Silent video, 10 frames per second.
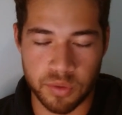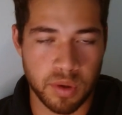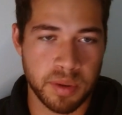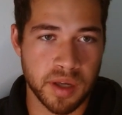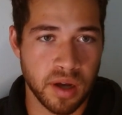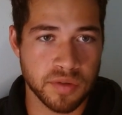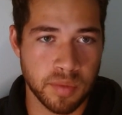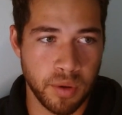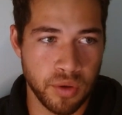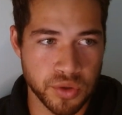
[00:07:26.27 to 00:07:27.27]
if you want to play college
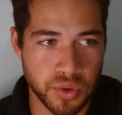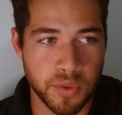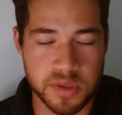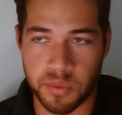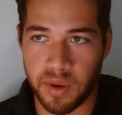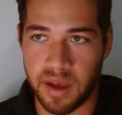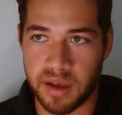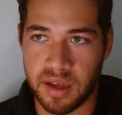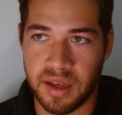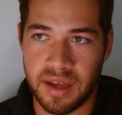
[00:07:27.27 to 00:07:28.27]
football, there's always a way,